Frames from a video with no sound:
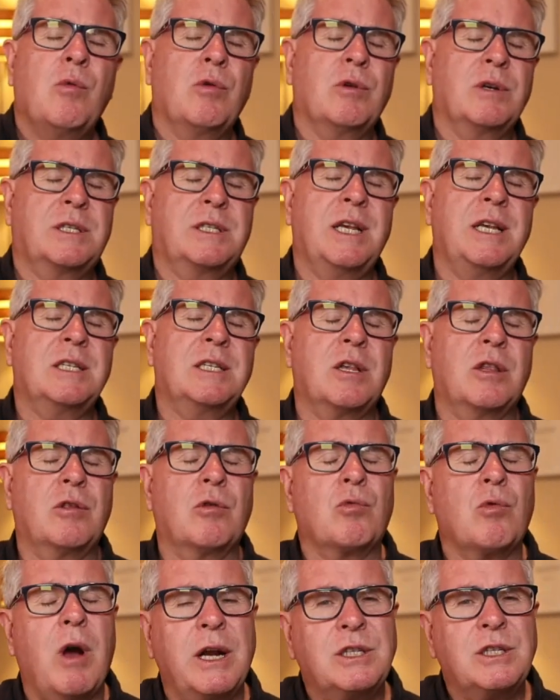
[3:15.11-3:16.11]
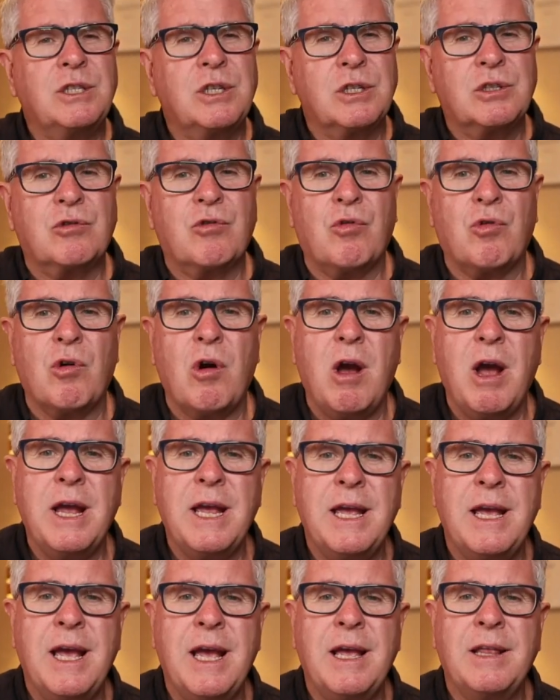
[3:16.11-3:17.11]
where it says that the righteous
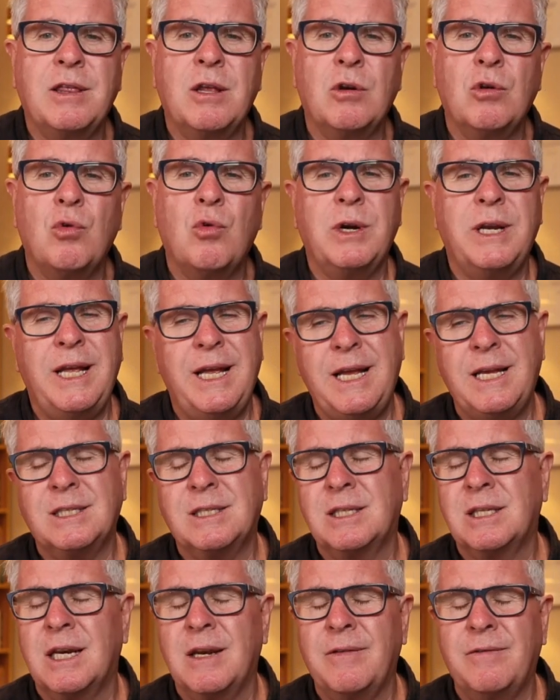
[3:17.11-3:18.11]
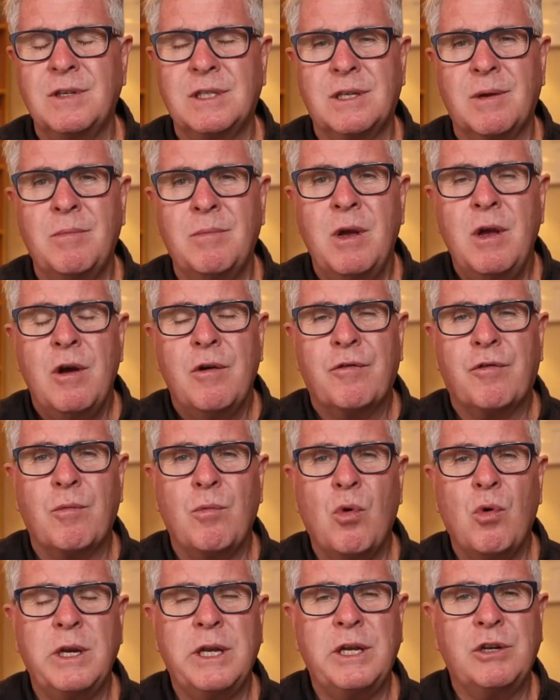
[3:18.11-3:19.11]
cry and the Lord hears and delivers them
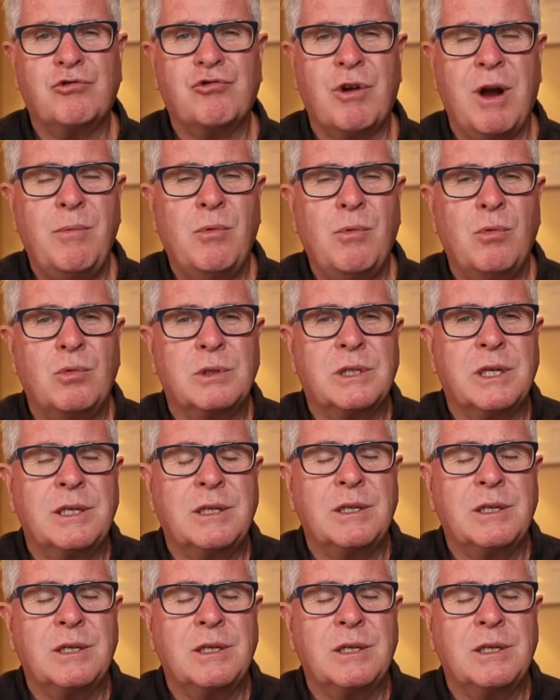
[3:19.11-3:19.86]
from all their troubles.